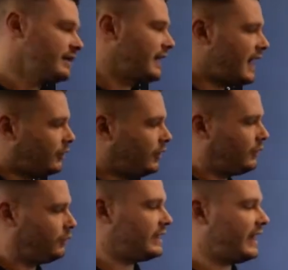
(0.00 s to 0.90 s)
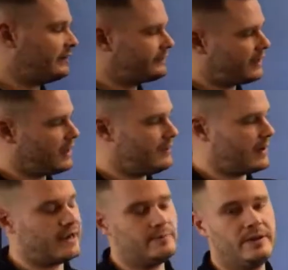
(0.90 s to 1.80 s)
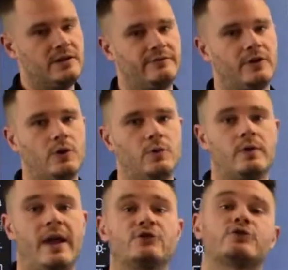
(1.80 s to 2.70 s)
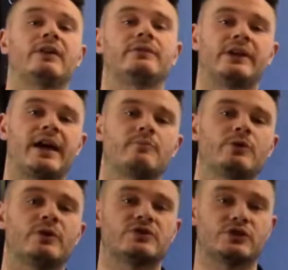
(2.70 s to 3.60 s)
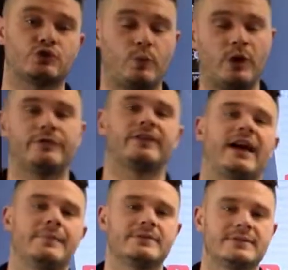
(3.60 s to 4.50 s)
Now, we have an iPivo entry-level camera which is 12 times